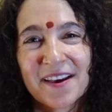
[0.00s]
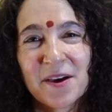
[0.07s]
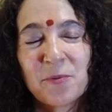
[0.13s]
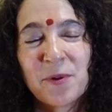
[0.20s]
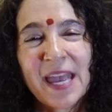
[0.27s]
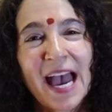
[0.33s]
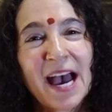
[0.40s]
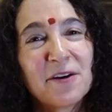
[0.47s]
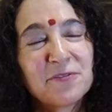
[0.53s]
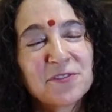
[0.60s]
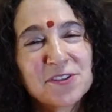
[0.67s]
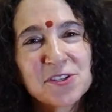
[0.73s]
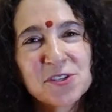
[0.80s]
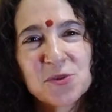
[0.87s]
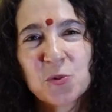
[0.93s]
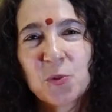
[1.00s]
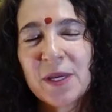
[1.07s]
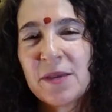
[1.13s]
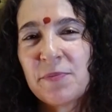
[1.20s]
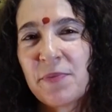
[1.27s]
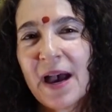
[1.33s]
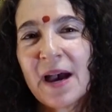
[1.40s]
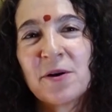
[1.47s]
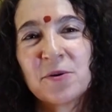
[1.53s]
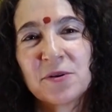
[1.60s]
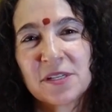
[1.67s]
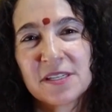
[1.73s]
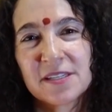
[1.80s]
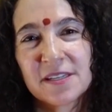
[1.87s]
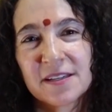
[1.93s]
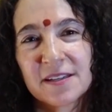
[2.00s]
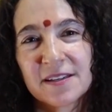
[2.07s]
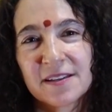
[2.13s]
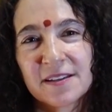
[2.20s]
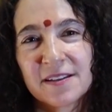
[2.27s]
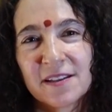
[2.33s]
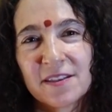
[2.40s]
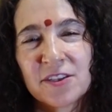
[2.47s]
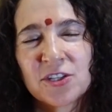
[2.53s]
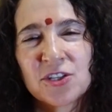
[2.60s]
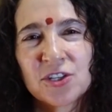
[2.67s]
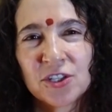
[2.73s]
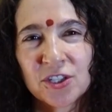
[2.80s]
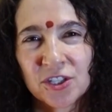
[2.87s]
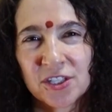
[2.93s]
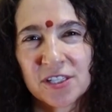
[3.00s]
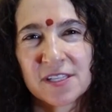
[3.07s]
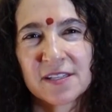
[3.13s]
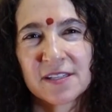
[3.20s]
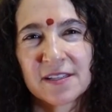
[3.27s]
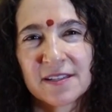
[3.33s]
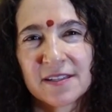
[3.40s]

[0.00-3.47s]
We have to sweep out the dirt.